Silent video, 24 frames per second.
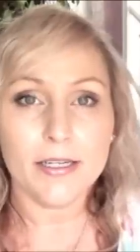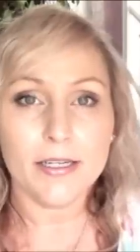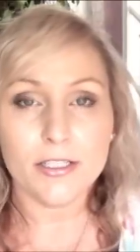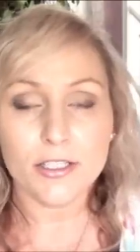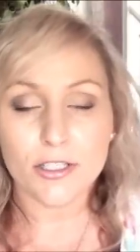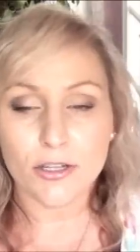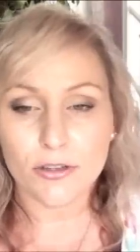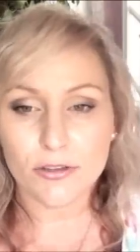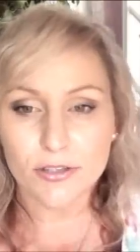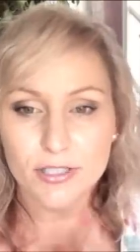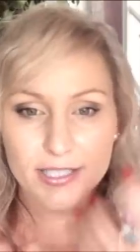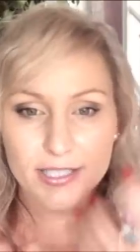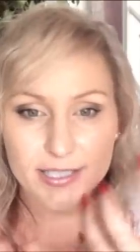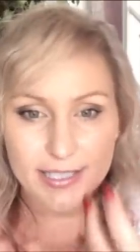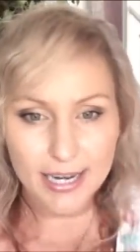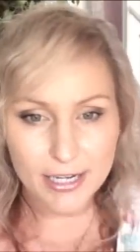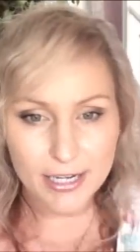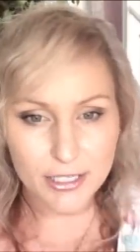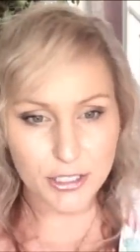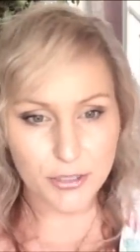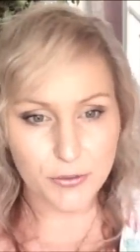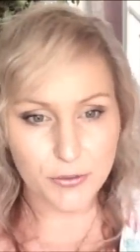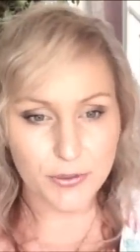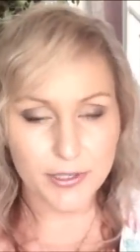So the
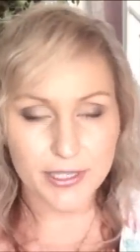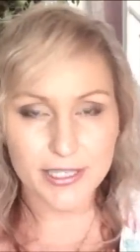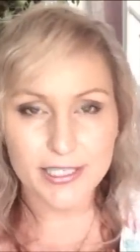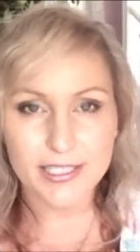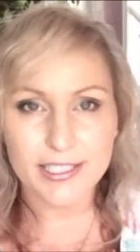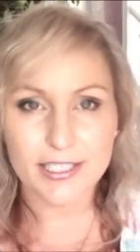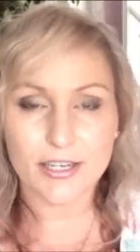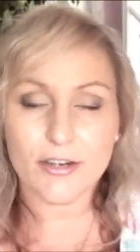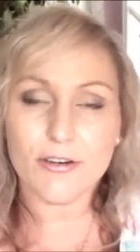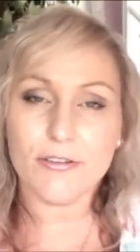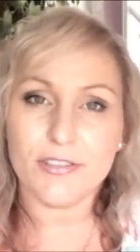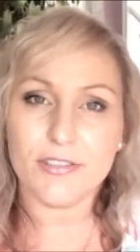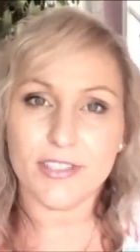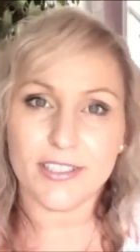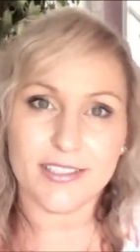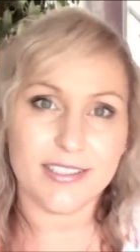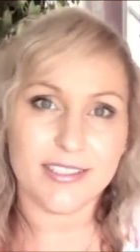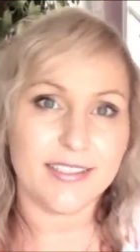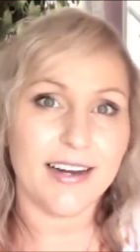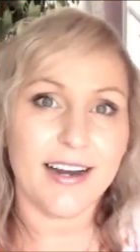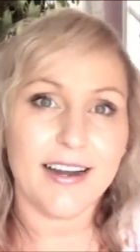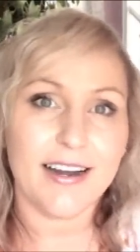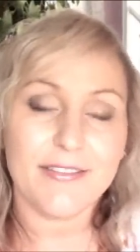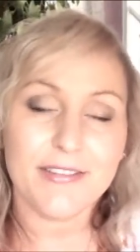statue in itself
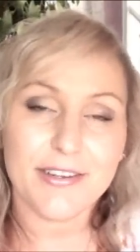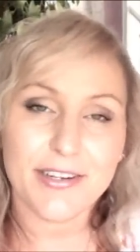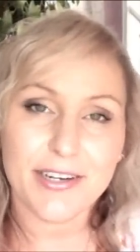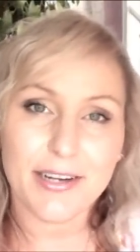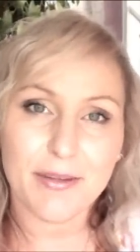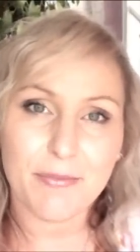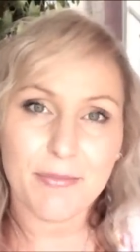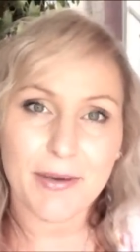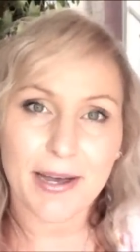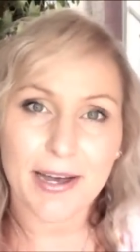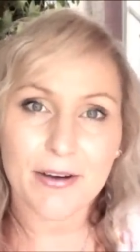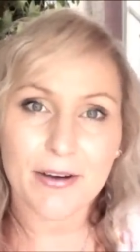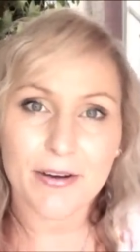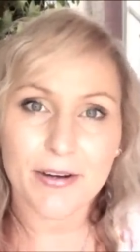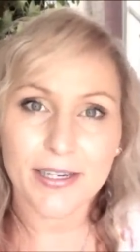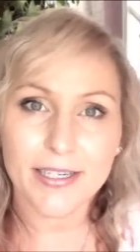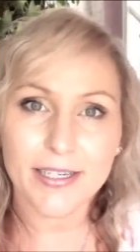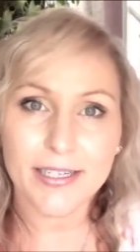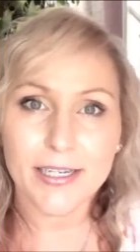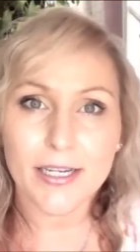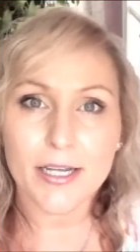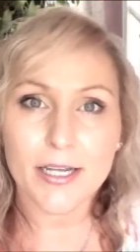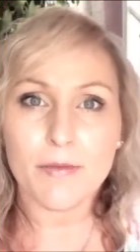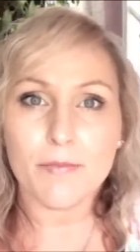doesn't have any power,